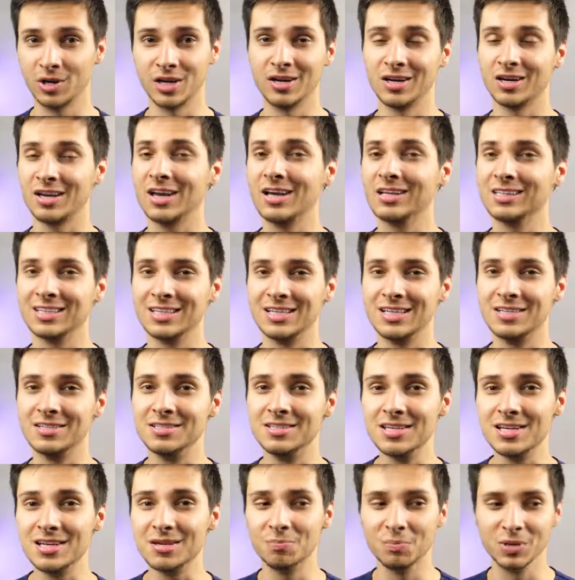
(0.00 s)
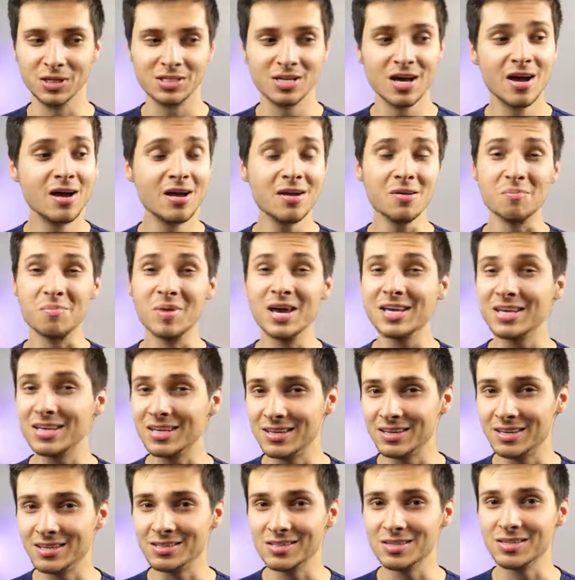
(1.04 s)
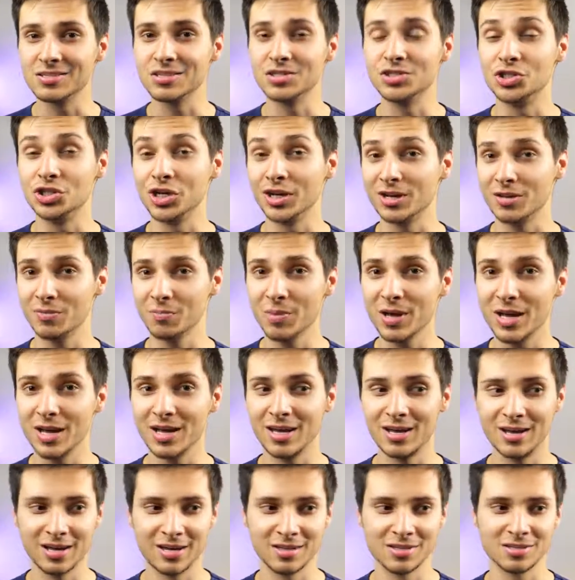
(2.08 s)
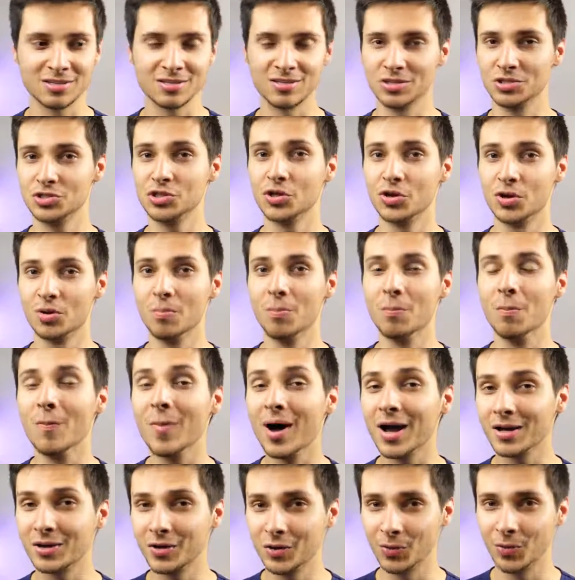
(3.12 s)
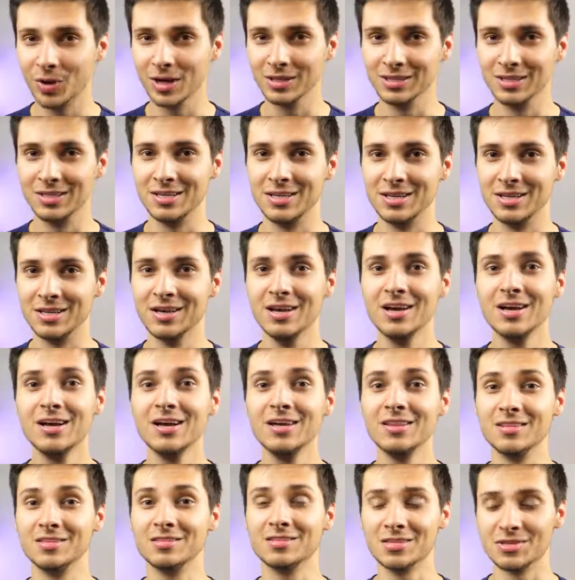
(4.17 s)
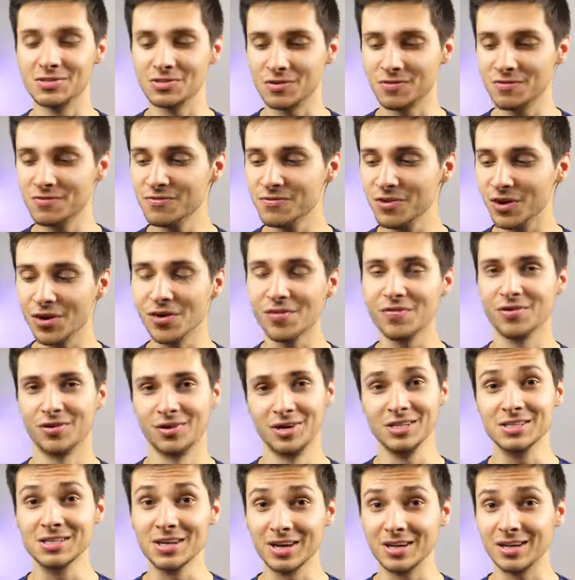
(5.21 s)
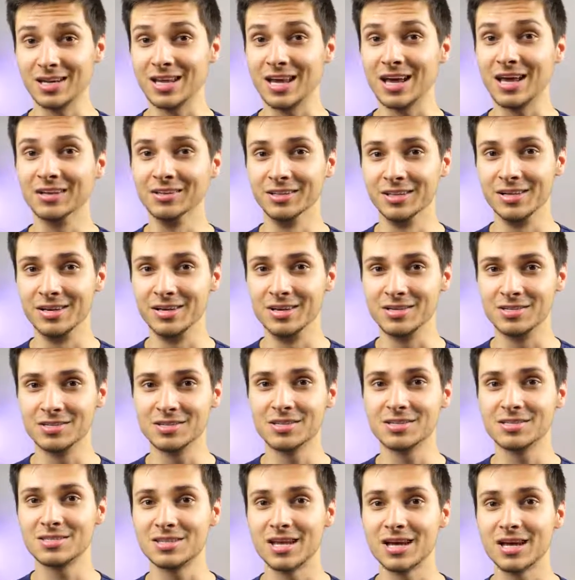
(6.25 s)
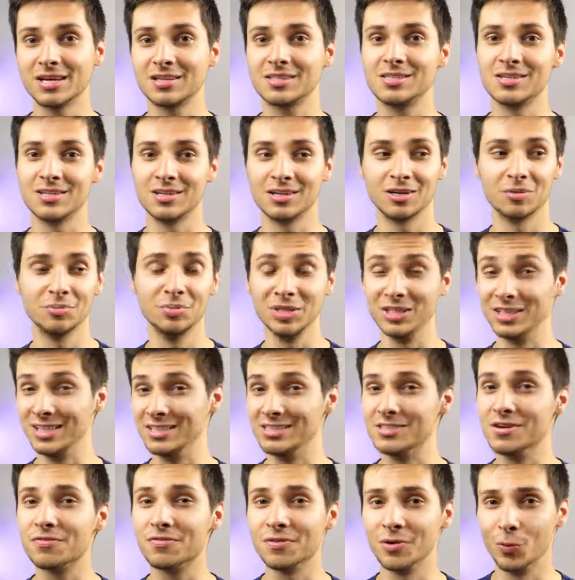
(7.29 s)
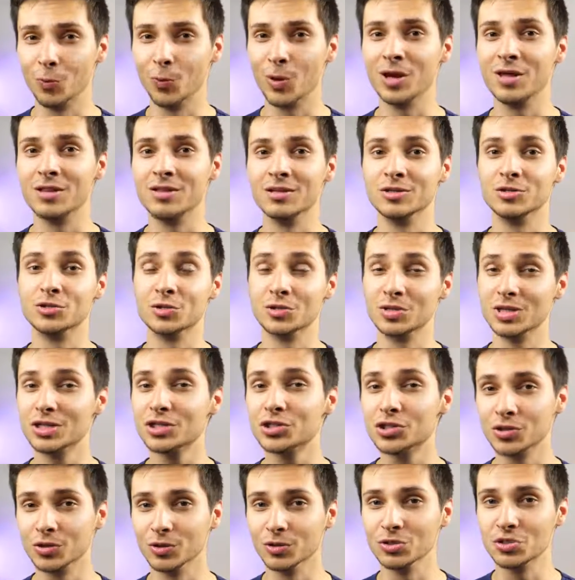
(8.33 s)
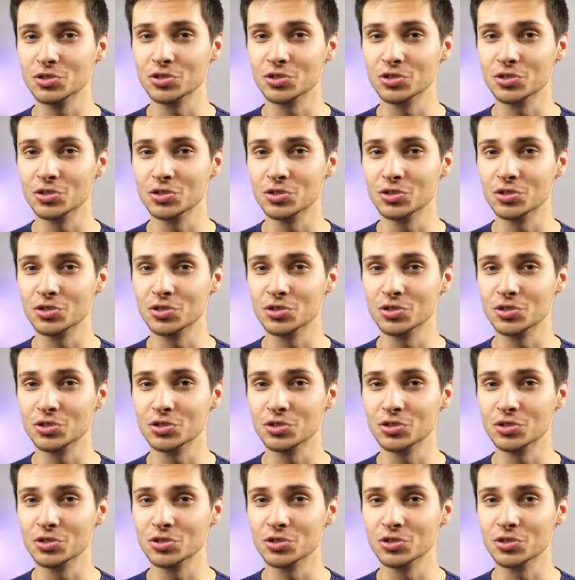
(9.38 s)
organic LED, but making it is a giant pain as the term micro LED, these things are very, very tiny LEDs stacked in a completely different way than traditional.